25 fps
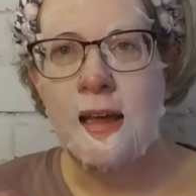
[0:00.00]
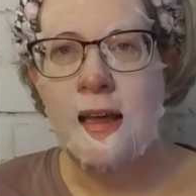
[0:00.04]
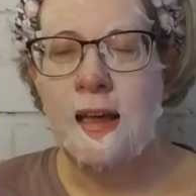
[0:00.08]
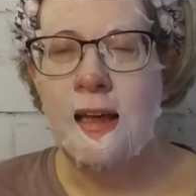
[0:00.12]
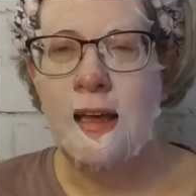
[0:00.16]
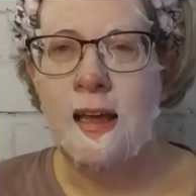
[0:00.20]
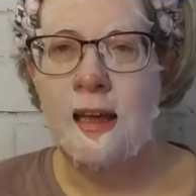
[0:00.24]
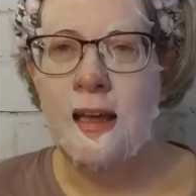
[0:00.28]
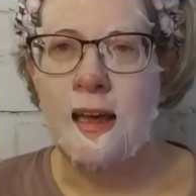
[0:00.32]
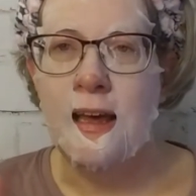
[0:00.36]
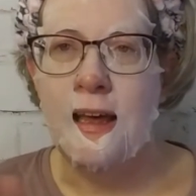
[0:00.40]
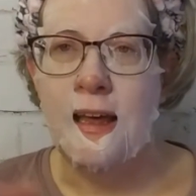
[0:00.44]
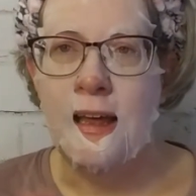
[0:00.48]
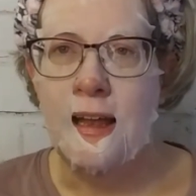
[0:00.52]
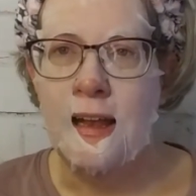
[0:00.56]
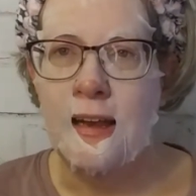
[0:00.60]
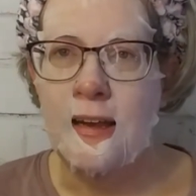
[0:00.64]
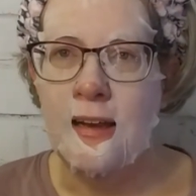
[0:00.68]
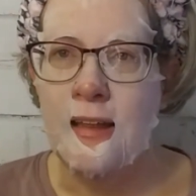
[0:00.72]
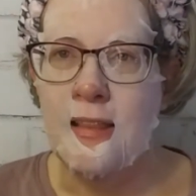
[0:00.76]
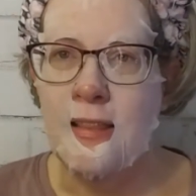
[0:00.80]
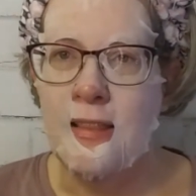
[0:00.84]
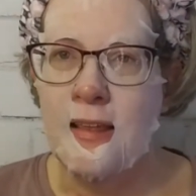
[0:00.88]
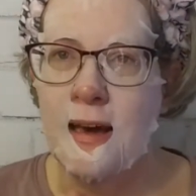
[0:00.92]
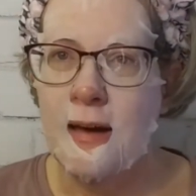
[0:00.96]
eh,
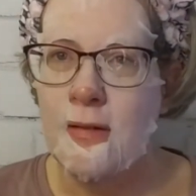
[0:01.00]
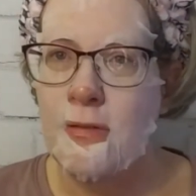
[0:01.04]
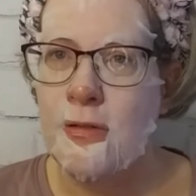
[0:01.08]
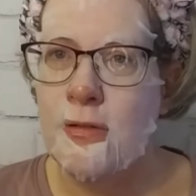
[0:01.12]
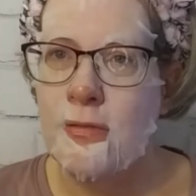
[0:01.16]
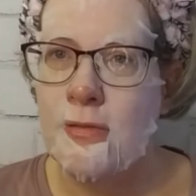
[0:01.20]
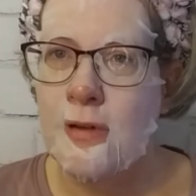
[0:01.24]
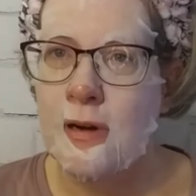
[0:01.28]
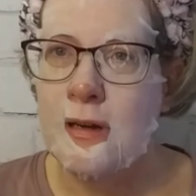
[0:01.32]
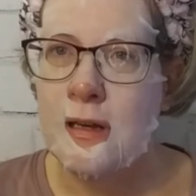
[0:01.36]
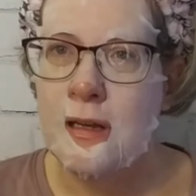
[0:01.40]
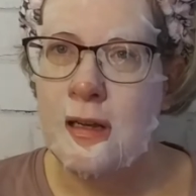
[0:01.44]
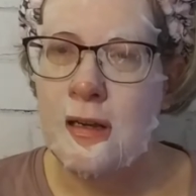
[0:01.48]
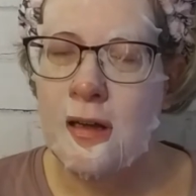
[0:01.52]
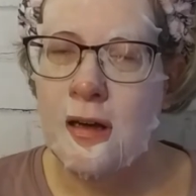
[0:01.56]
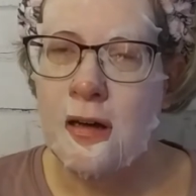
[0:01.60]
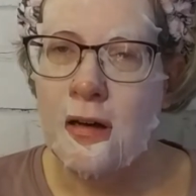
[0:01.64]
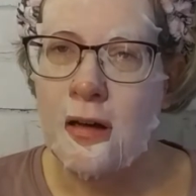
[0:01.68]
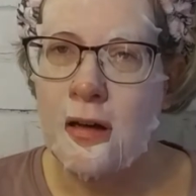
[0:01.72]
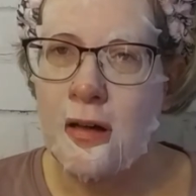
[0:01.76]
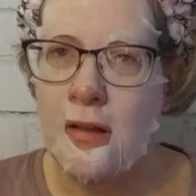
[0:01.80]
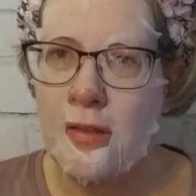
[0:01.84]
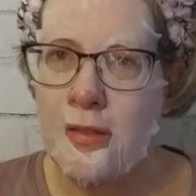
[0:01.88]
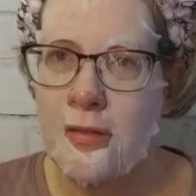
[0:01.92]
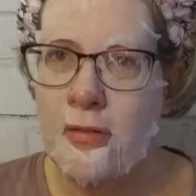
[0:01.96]
and that will run
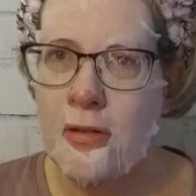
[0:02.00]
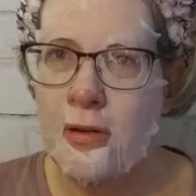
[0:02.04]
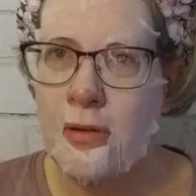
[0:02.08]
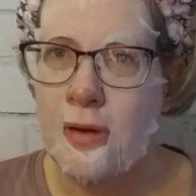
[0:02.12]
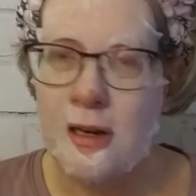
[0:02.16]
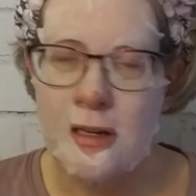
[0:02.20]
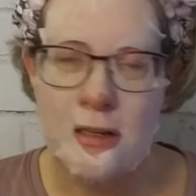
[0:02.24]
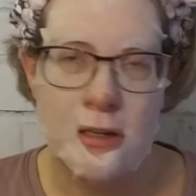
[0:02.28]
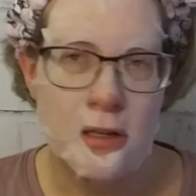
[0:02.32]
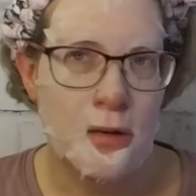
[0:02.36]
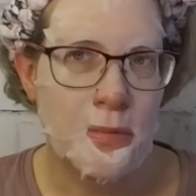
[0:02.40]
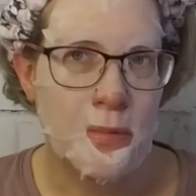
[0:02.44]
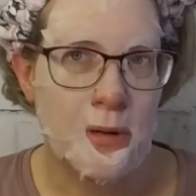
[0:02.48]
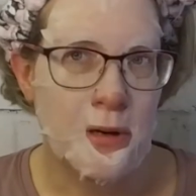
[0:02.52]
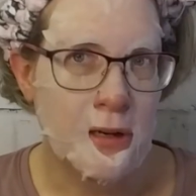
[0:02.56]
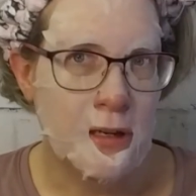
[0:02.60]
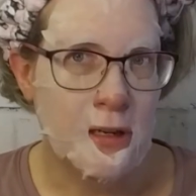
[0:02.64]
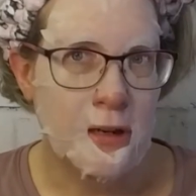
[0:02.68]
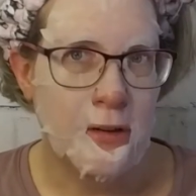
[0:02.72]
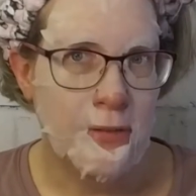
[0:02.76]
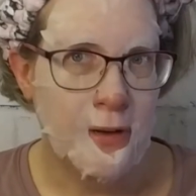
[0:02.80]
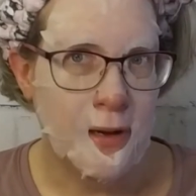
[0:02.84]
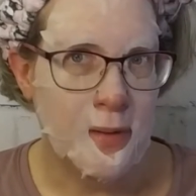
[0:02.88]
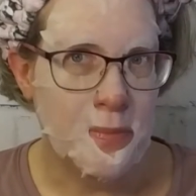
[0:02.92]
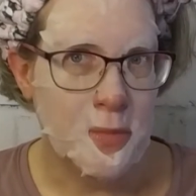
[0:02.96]
all through October and
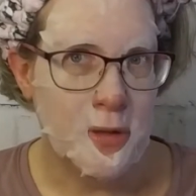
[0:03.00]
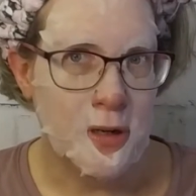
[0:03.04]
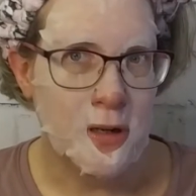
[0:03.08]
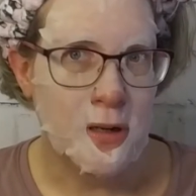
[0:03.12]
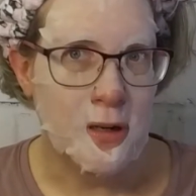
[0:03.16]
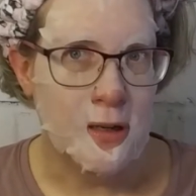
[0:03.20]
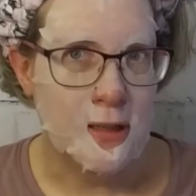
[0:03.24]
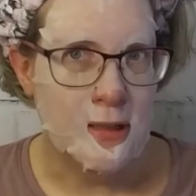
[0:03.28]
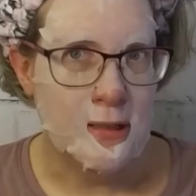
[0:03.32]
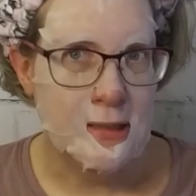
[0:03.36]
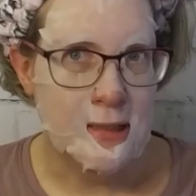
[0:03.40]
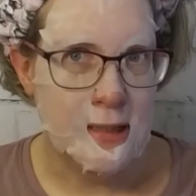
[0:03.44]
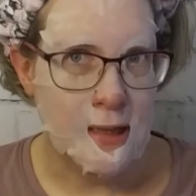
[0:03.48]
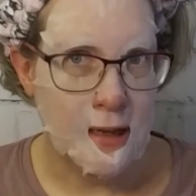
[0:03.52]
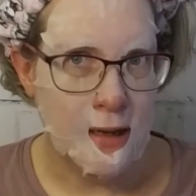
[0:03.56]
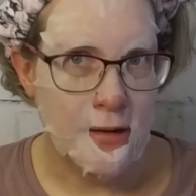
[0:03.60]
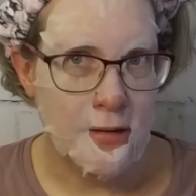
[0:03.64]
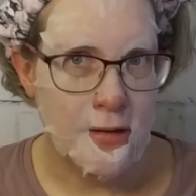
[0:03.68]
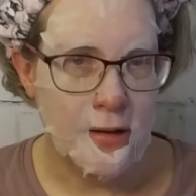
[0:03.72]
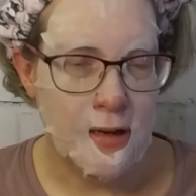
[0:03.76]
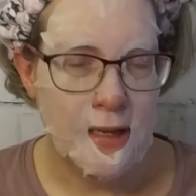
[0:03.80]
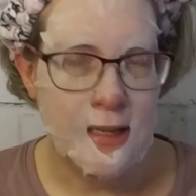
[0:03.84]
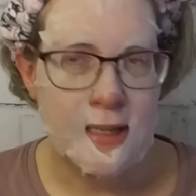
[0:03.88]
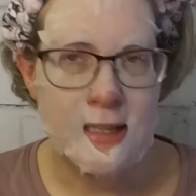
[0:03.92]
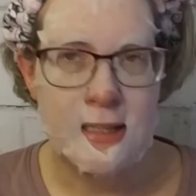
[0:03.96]
November on
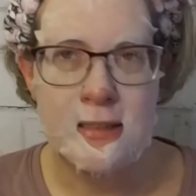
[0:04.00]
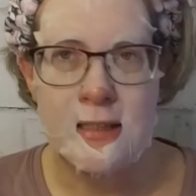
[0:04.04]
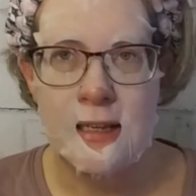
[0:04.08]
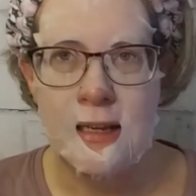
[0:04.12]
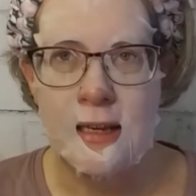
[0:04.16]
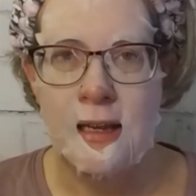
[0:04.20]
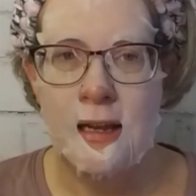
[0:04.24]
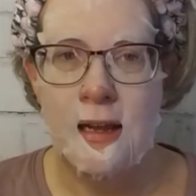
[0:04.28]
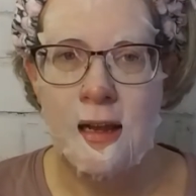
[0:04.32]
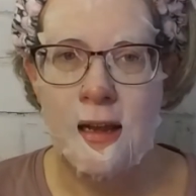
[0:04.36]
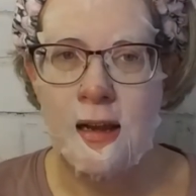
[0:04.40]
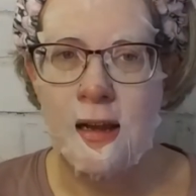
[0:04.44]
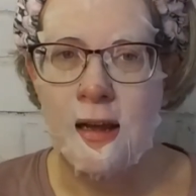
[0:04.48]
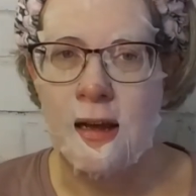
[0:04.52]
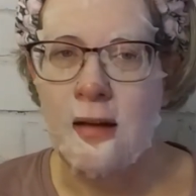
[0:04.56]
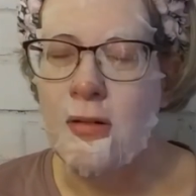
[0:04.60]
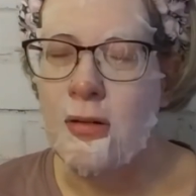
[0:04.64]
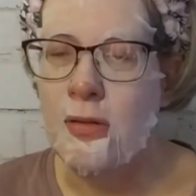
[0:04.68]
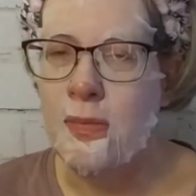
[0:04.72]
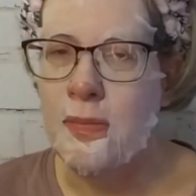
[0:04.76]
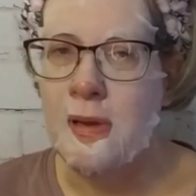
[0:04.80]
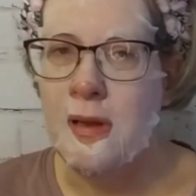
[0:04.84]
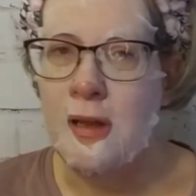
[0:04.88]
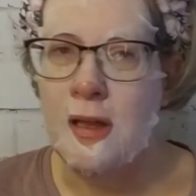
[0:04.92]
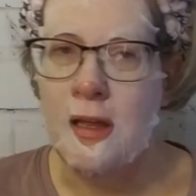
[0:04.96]
Saturdays, and I
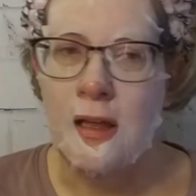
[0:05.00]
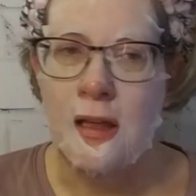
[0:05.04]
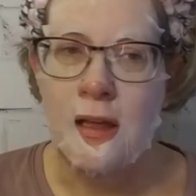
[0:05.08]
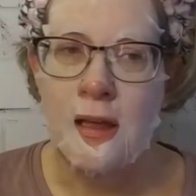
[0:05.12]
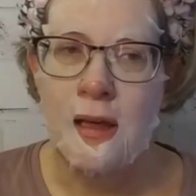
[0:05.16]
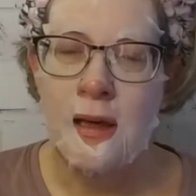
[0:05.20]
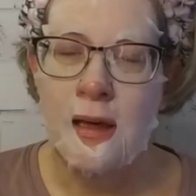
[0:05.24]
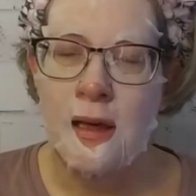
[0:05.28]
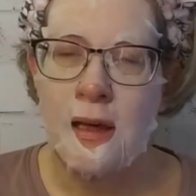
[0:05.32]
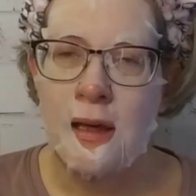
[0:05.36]
will be